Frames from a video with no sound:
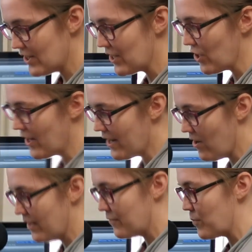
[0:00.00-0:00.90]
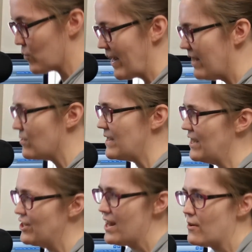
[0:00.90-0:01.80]
Dara Curry calling from the radio
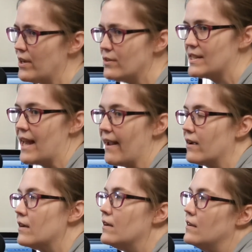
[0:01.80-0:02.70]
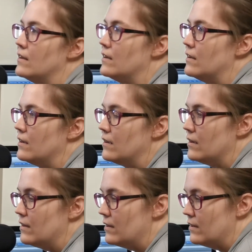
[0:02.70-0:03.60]
station. How are you today?
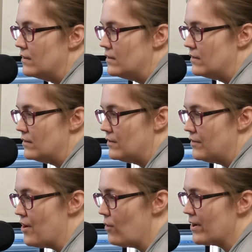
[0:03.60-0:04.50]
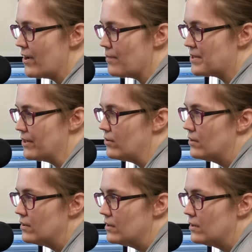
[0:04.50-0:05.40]
Not too bad. No, what are you up to?
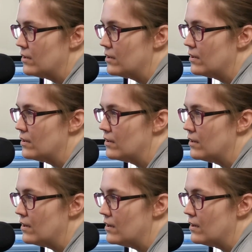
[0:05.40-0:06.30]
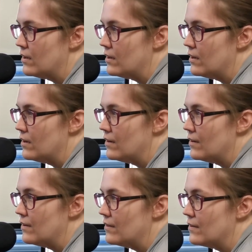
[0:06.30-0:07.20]
Well, just
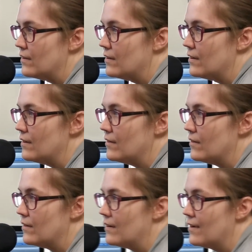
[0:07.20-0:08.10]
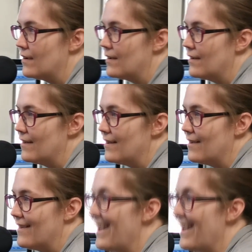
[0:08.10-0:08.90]
uh, was going to hop in the shower.